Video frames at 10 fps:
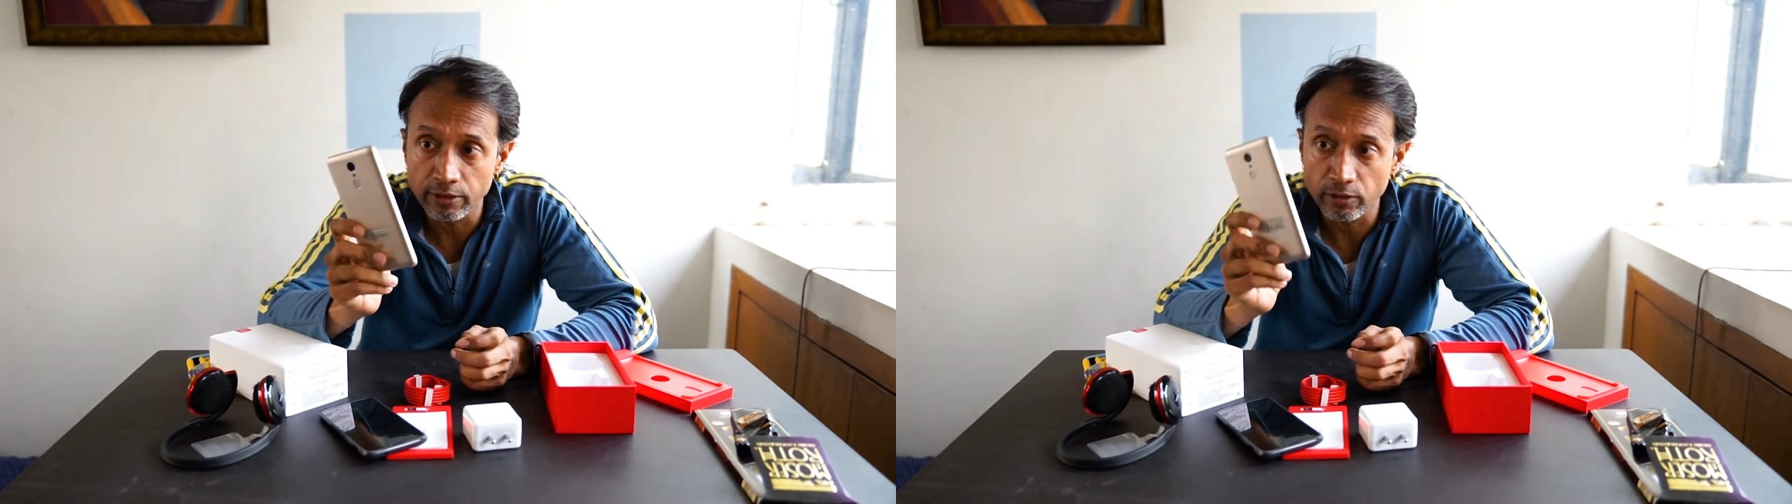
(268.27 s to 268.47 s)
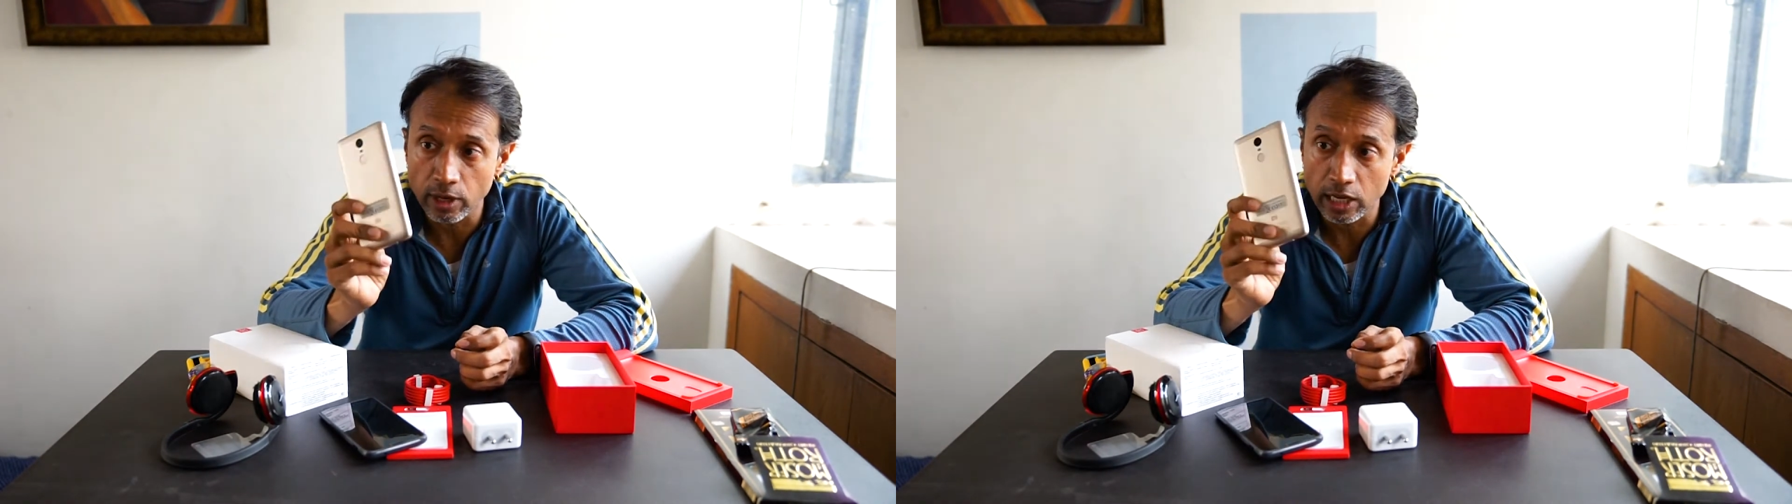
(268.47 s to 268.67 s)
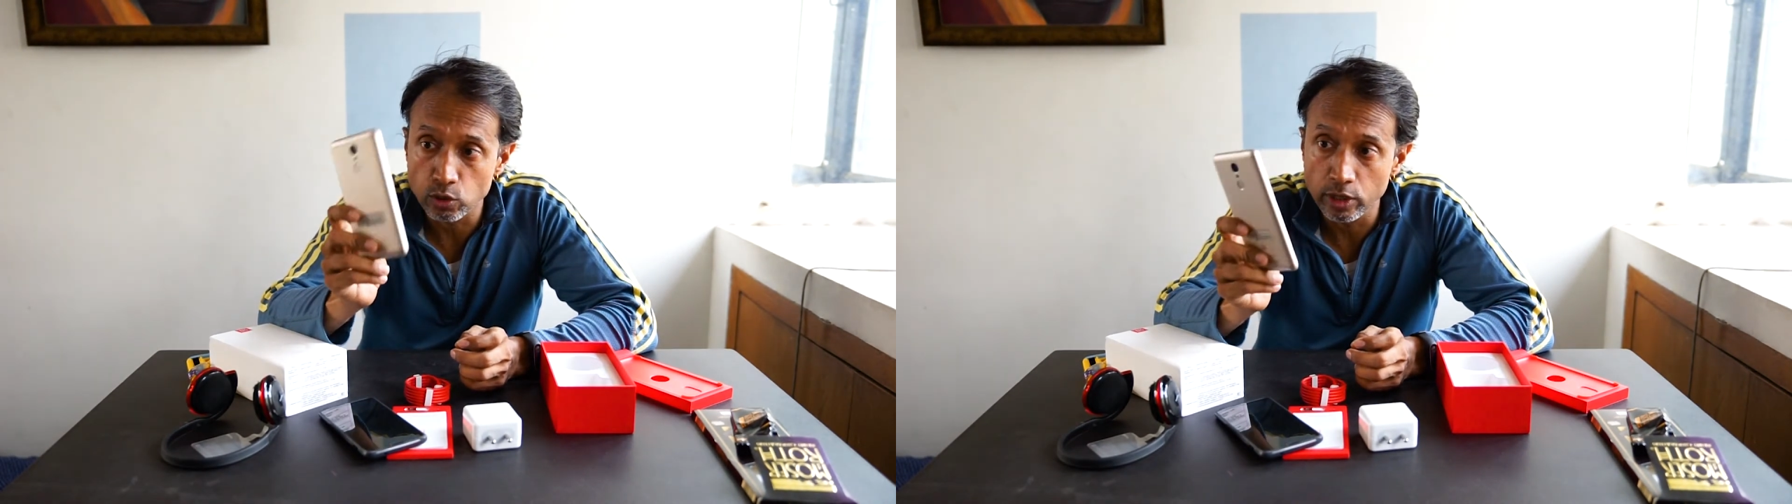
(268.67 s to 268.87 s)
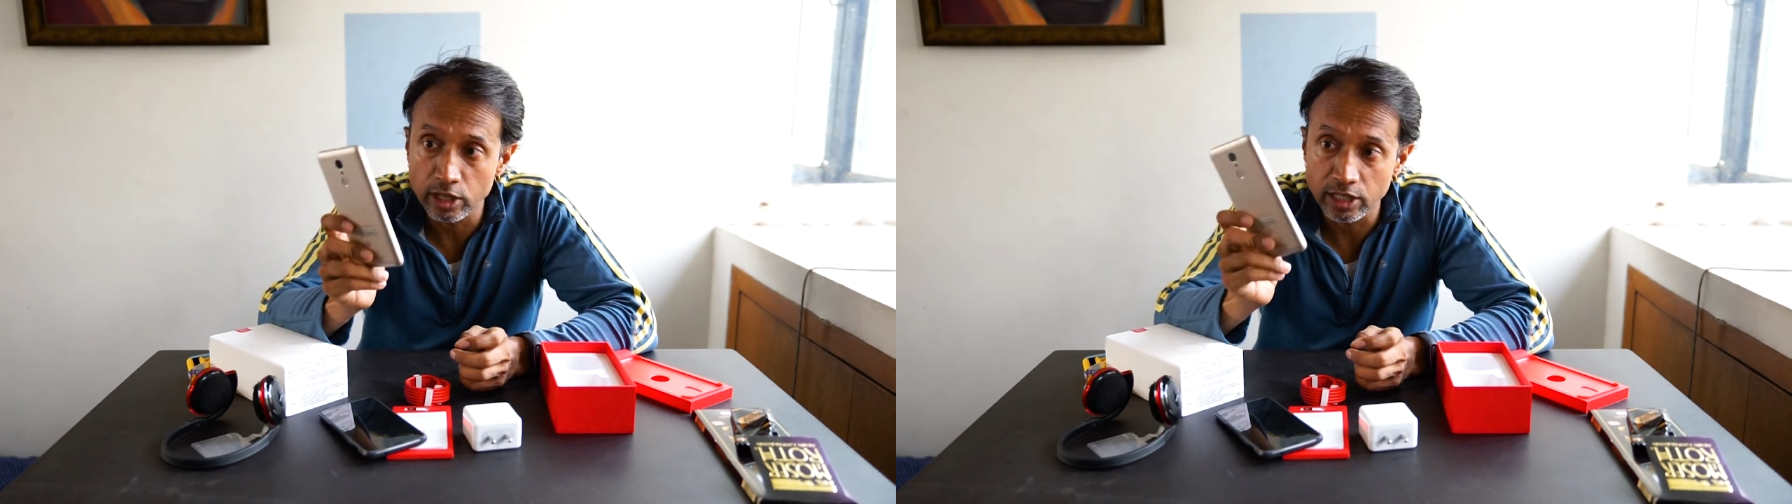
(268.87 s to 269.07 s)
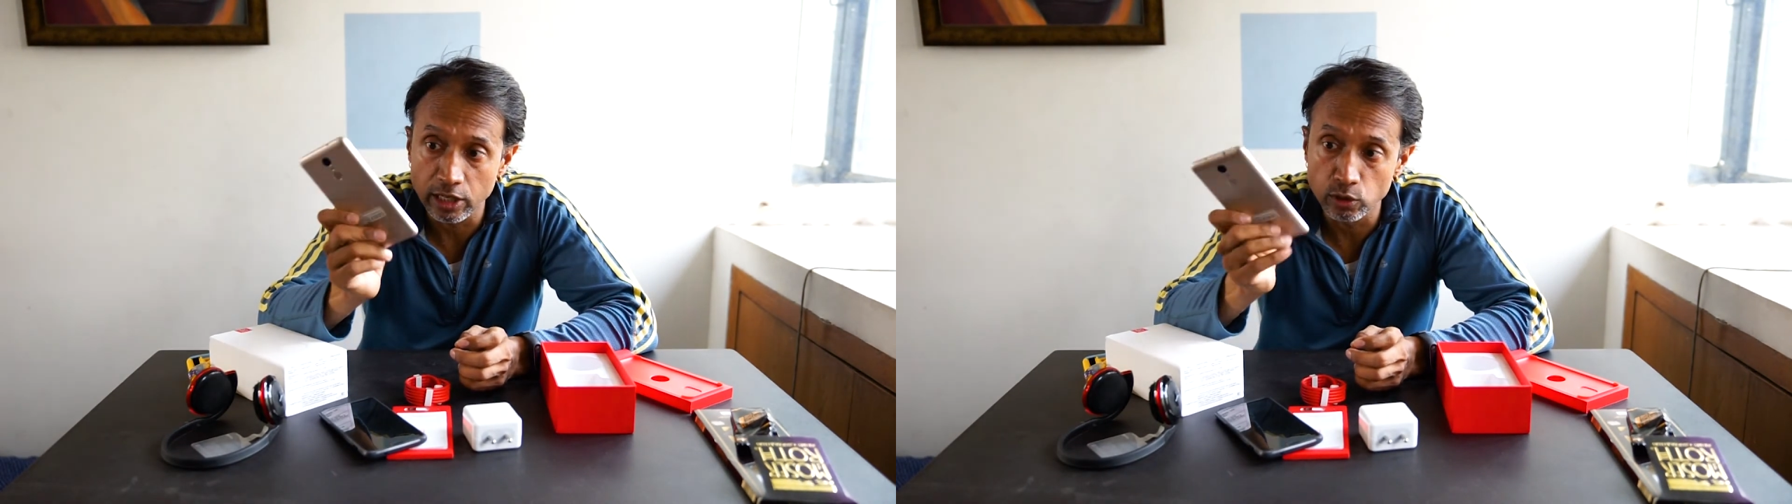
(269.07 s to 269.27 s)
and for the last 2
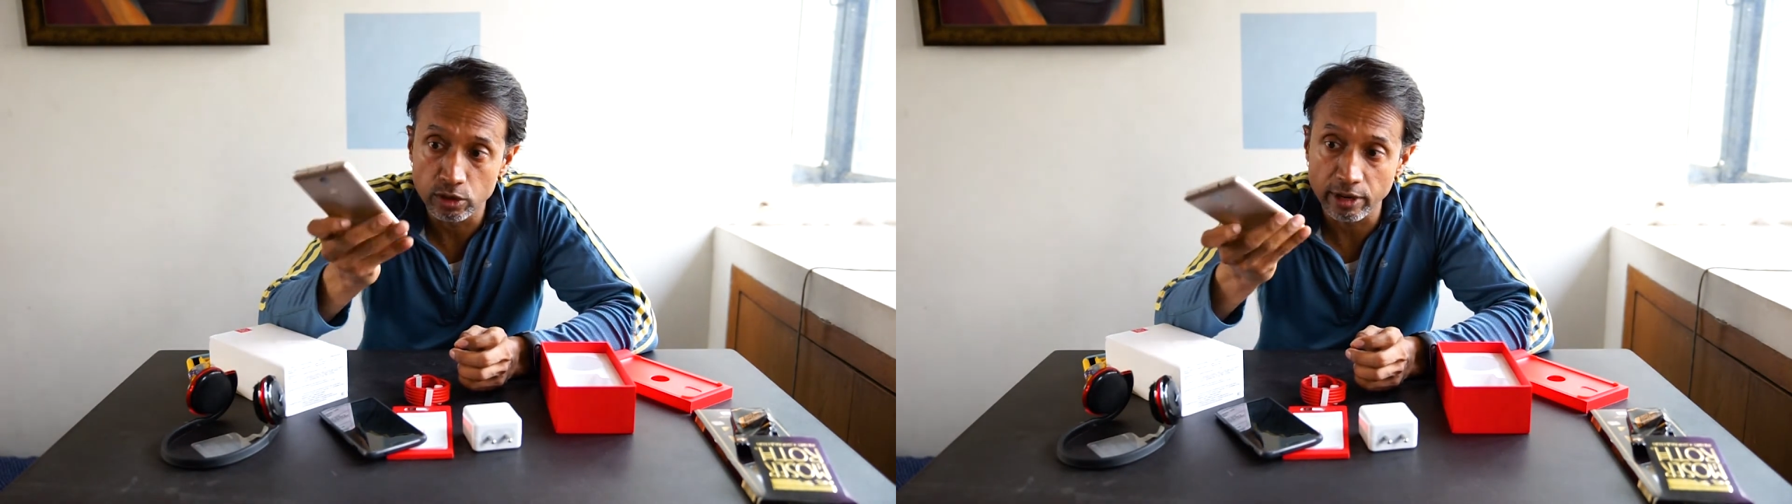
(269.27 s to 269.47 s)
years, I used the